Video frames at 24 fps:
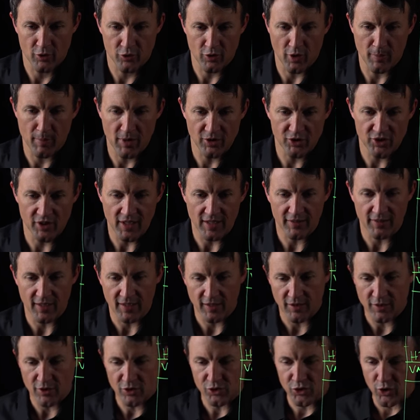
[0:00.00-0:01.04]
So I mentioned at the
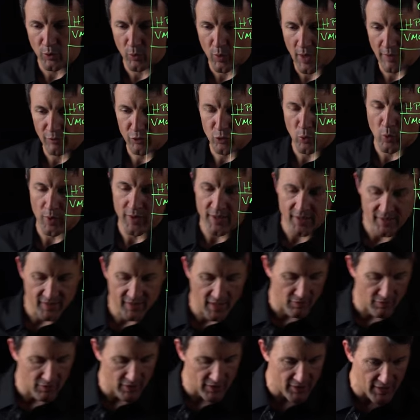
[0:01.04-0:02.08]
end of this year, we'll have
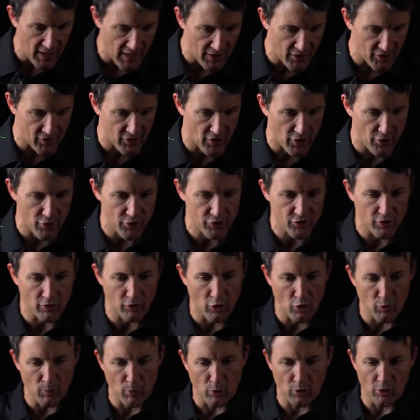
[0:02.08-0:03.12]
27 data centers
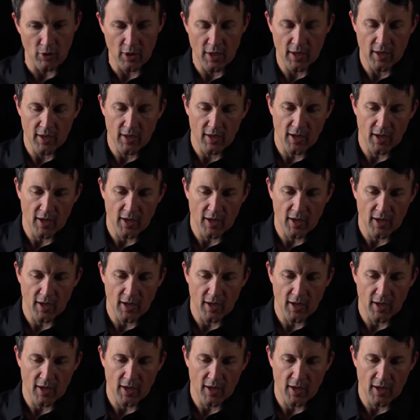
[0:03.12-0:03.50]
global.